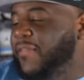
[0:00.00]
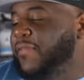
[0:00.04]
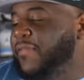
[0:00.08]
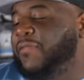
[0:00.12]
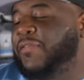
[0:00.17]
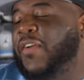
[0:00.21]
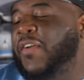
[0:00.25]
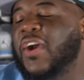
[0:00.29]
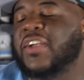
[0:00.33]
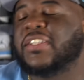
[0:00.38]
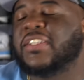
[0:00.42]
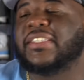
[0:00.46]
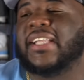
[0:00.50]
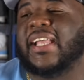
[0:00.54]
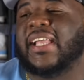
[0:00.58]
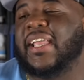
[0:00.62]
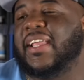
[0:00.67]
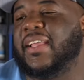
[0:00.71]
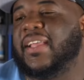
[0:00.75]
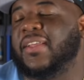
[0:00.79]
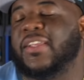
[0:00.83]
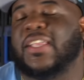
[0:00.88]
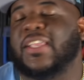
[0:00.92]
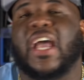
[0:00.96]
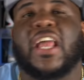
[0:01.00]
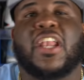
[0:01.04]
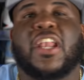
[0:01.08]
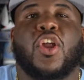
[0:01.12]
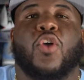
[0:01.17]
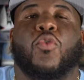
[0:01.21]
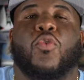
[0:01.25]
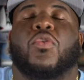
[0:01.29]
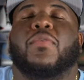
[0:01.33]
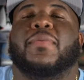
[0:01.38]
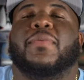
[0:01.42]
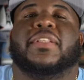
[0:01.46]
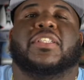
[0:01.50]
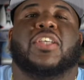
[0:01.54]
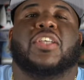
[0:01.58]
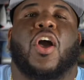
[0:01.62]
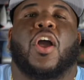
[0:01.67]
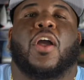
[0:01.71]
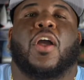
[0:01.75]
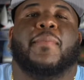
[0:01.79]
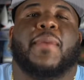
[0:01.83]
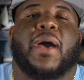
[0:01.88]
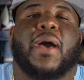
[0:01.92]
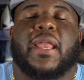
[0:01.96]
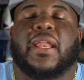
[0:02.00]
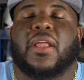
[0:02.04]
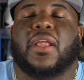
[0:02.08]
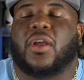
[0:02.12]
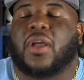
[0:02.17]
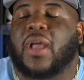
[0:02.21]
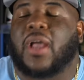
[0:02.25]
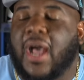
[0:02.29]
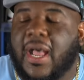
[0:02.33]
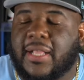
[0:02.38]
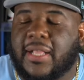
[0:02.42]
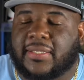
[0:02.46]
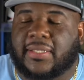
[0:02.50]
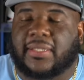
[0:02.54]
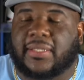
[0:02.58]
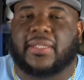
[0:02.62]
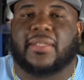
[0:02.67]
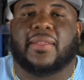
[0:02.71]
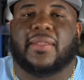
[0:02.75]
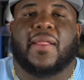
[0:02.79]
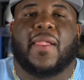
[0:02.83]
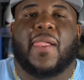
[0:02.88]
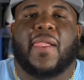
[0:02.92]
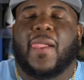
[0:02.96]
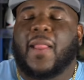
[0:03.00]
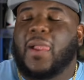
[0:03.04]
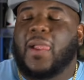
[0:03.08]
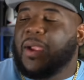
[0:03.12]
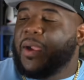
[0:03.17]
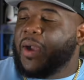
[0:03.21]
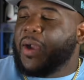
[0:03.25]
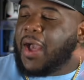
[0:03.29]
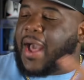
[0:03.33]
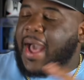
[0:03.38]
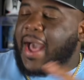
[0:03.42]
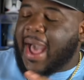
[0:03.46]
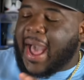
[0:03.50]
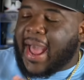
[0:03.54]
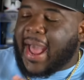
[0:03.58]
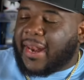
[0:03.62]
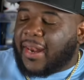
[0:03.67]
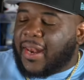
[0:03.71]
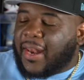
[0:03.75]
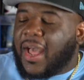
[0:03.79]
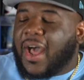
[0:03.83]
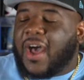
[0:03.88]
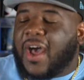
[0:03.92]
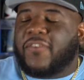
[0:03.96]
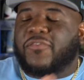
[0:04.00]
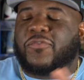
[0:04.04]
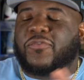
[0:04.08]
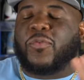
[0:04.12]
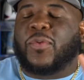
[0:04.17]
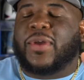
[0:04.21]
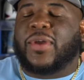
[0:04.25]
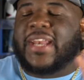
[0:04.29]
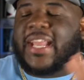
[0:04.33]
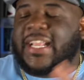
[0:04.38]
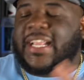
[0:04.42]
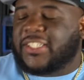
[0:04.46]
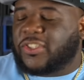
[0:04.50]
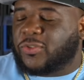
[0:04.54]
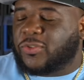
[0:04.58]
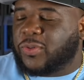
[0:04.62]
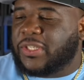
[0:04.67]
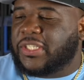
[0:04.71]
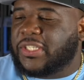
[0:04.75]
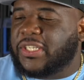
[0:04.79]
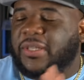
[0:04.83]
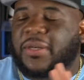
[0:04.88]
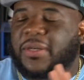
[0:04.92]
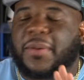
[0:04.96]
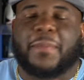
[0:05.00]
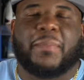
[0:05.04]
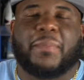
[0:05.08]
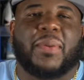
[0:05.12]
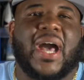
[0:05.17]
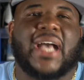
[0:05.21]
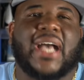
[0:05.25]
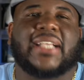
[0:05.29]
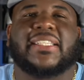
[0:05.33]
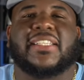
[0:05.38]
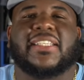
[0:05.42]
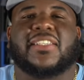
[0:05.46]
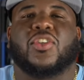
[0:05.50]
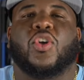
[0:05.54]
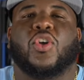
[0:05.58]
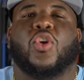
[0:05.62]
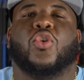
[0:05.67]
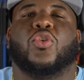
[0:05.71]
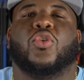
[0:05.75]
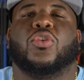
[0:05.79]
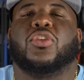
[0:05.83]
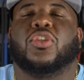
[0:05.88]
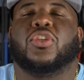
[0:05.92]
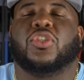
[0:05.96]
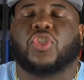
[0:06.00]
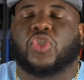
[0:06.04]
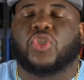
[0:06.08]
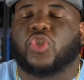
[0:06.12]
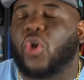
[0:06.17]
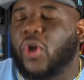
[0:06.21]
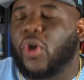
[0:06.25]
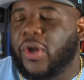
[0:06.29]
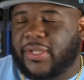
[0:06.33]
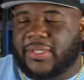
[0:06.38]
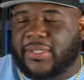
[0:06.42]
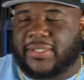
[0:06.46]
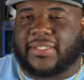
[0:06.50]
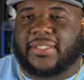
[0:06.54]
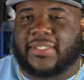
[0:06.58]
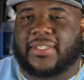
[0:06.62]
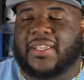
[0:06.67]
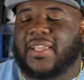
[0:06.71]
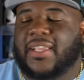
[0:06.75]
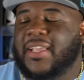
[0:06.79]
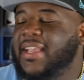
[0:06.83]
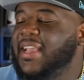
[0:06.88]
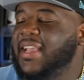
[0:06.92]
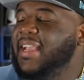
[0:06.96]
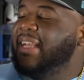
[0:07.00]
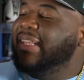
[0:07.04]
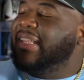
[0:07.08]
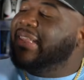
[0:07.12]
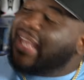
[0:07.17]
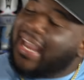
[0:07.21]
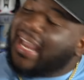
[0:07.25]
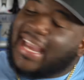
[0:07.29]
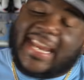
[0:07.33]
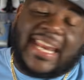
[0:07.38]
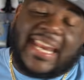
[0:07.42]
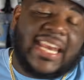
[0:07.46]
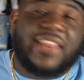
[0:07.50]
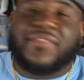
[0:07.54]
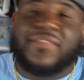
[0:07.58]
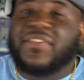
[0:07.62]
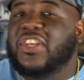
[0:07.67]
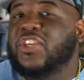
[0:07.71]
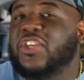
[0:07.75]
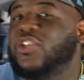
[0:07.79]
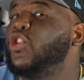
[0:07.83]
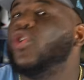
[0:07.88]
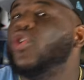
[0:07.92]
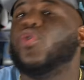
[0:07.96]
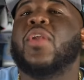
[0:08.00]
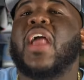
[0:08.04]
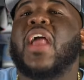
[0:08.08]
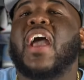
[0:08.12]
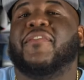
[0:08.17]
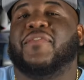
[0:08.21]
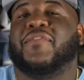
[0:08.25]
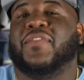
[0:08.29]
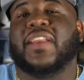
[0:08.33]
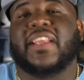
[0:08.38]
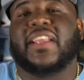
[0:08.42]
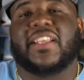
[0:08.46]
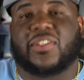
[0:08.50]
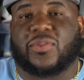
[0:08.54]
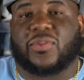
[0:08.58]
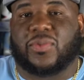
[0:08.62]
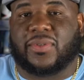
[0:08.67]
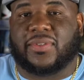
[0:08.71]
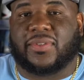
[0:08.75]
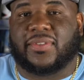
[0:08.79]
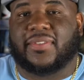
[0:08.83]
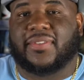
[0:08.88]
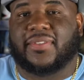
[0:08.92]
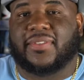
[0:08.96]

first thing, y'all know we've been talking about it constantly. I love when they switch up the boxes on the Jordans. They didn't even do that for this one.